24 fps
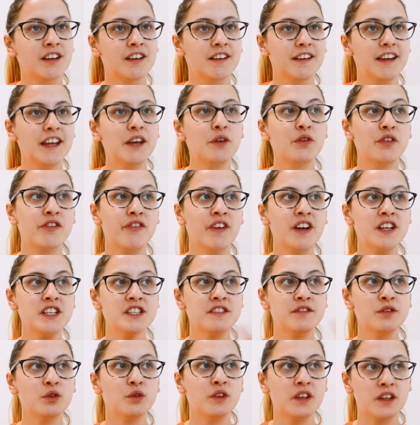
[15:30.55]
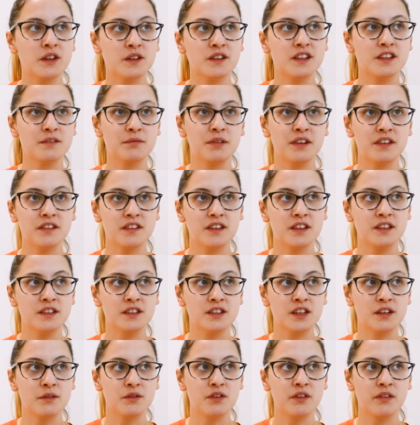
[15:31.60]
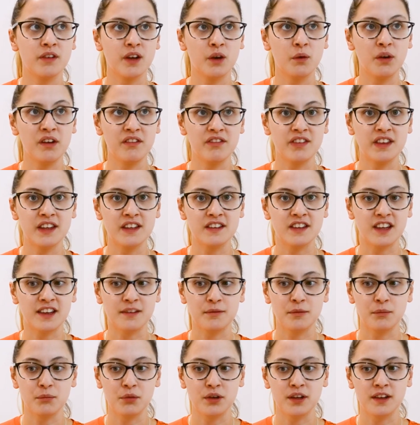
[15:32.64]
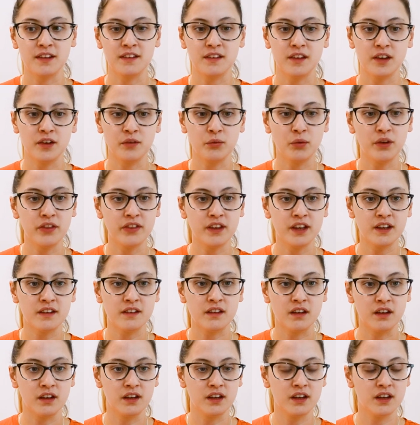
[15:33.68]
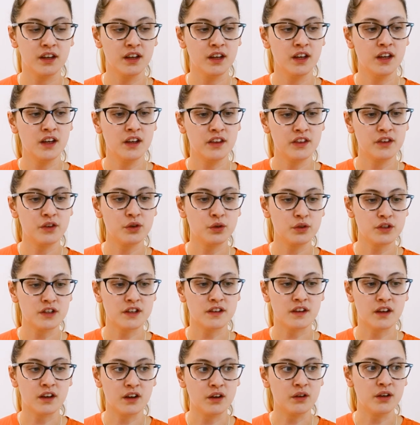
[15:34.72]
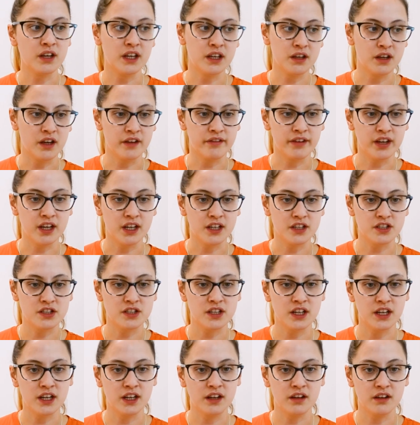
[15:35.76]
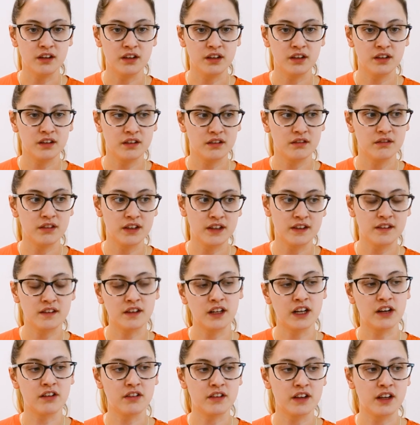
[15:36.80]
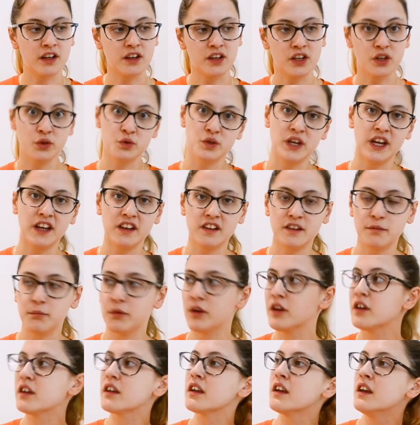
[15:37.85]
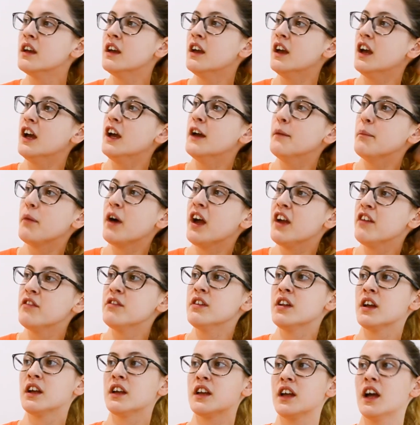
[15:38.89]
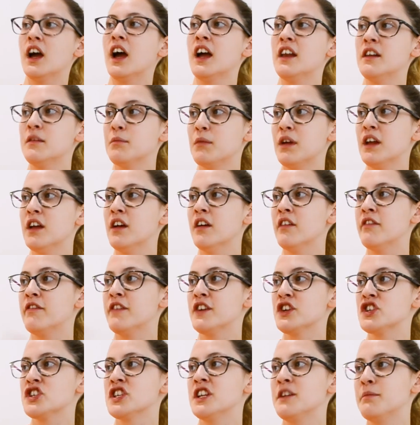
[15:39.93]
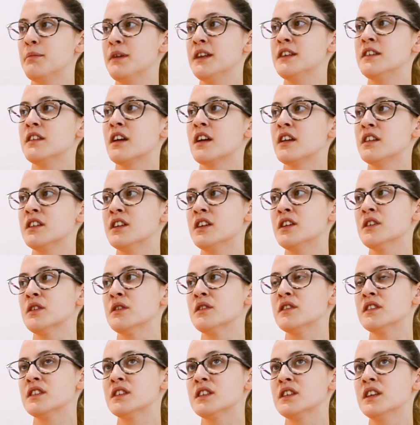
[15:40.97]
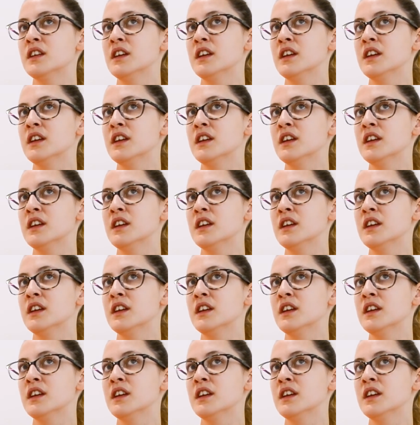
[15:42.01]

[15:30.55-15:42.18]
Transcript: It was very difficult those 6 months in terms of like waiting for the assessment, because one thing is like the doctor's like, oh yeah, you have ADHD, and like it's glaring like your textbook, but I hadn't officially been diagnosed.